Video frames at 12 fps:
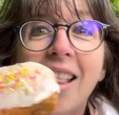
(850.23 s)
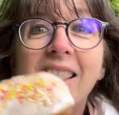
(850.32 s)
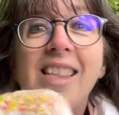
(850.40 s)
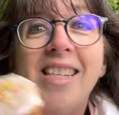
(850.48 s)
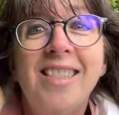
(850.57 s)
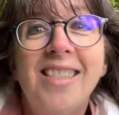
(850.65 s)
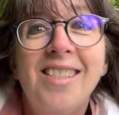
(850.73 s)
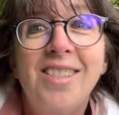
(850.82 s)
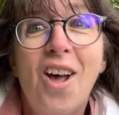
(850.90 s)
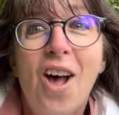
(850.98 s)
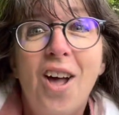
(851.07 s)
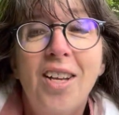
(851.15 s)
This is
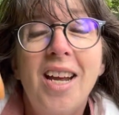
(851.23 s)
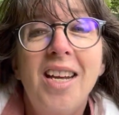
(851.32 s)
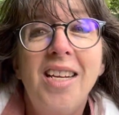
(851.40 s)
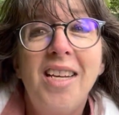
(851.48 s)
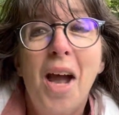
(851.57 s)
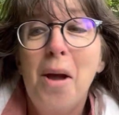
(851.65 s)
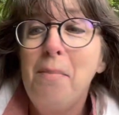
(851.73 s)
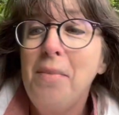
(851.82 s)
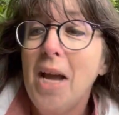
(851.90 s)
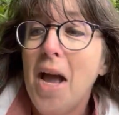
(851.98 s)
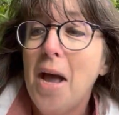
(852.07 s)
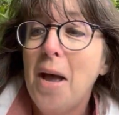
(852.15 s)
called a Yum
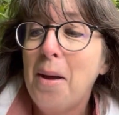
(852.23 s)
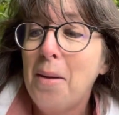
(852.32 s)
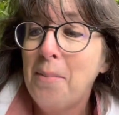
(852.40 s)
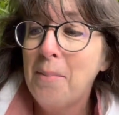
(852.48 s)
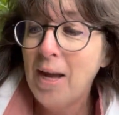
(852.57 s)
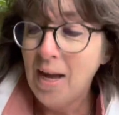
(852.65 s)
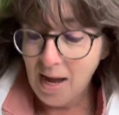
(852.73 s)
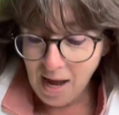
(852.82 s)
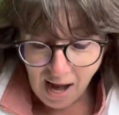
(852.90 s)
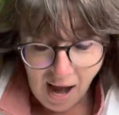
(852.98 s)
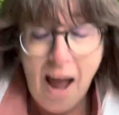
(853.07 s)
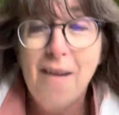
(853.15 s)
Yum.
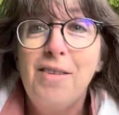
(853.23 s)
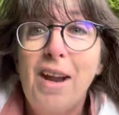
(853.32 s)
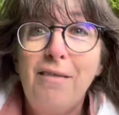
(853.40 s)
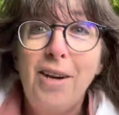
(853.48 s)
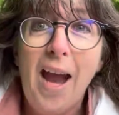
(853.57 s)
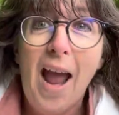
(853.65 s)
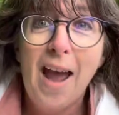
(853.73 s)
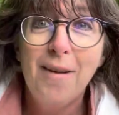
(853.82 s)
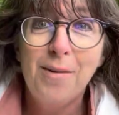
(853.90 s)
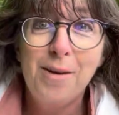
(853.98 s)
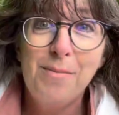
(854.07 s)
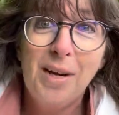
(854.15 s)
I've never had
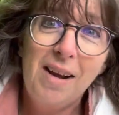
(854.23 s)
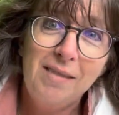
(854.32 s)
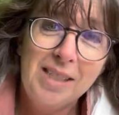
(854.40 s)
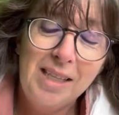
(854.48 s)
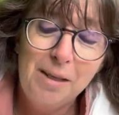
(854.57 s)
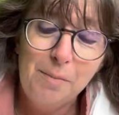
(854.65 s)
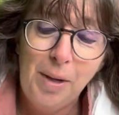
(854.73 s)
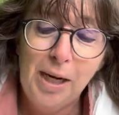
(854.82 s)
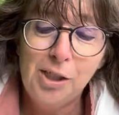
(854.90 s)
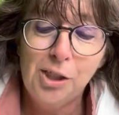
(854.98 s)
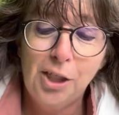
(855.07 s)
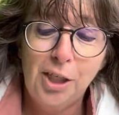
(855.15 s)
one, but I've seen
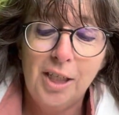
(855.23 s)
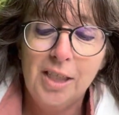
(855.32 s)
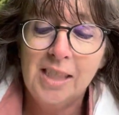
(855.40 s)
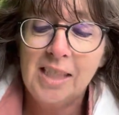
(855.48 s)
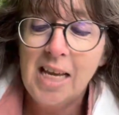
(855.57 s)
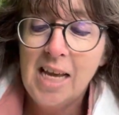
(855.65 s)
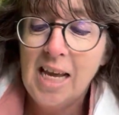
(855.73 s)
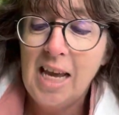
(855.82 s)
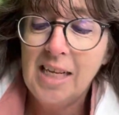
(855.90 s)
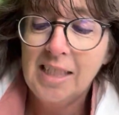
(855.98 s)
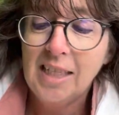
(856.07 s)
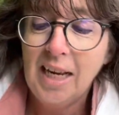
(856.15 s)
pictures.
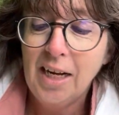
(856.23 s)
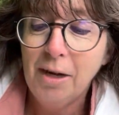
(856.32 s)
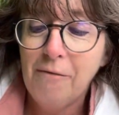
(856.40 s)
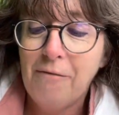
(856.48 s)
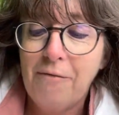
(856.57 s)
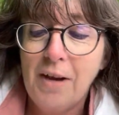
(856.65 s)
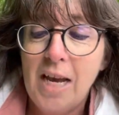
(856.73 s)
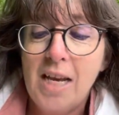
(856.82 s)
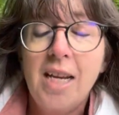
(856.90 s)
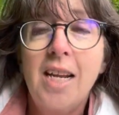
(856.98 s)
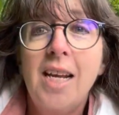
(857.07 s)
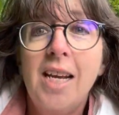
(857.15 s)
It's like a
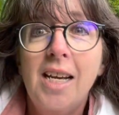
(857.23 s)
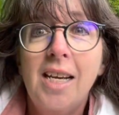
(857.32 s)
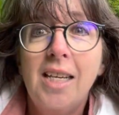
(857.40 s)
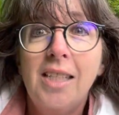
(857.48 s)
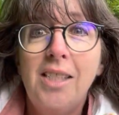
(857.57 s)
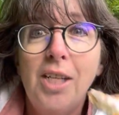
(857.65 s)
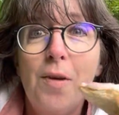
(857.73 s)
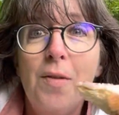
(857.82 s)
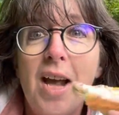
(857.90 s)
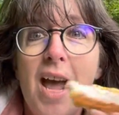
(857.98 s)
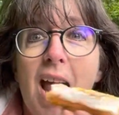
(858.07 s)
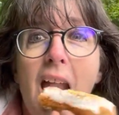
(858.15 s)
fun
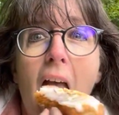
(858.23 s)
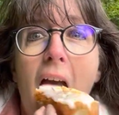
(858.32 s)
donut.